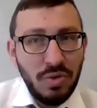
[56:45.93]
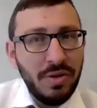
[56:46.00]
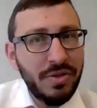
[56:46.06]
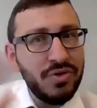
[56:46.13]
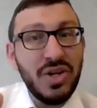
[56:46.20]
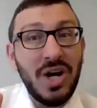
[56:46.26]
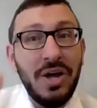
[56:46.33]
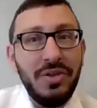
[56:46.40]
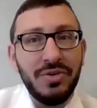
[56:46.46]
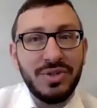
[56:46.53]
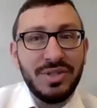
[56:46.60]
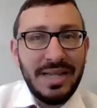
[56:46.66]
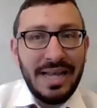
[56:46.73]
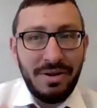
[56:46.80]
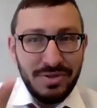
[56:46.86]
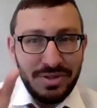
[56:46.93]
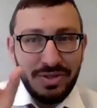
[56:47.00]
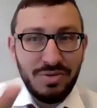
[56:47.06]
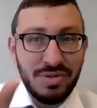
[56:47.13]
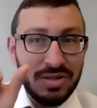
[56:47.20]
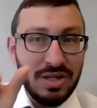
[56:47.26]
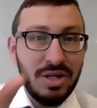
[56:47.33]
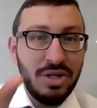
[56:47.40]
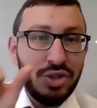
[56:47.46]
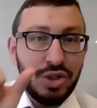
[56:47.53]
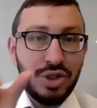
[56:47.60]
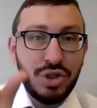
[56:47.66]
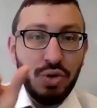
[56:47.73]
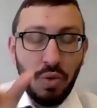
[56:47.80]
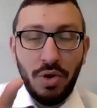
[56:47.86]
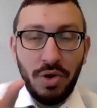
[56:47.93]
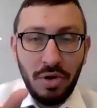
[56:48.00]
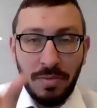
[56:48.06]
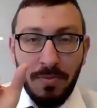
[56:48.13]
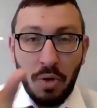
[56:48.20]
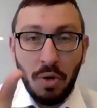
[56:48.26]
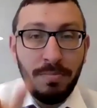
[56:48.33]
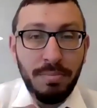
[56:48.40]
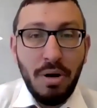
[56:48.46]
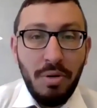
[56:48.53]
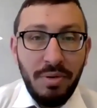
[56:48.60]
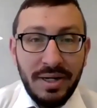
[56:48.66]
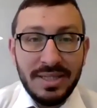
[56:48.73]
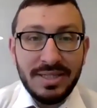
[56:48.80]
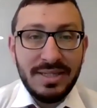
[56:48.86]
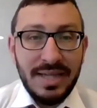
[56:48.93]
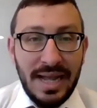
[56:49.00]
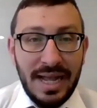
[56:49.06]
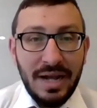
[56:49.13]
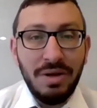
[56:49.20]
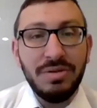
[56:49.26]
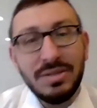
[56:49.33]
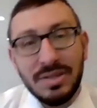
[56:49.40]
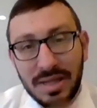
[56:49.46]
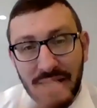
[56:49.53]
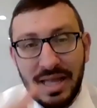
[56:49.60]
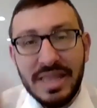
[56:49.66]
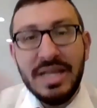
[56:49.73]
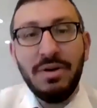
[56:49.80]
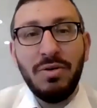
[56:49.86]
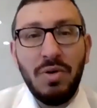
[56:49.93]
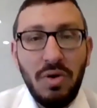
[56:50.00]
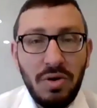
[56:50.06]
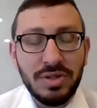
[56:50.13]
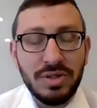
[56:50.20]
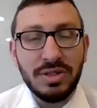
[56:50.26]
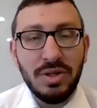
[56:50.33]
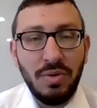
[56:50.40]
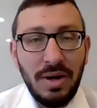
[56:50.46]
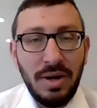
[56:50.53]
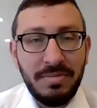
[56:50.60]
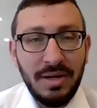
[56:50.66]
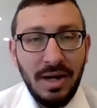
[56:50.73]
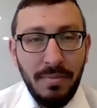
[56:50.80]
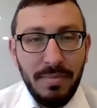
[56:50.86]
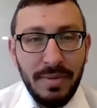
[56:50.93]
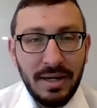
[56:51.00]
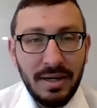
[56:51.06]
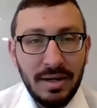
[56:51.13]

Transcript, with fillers: those other sounds, those shorter, more broken sounds, they're also upcoming.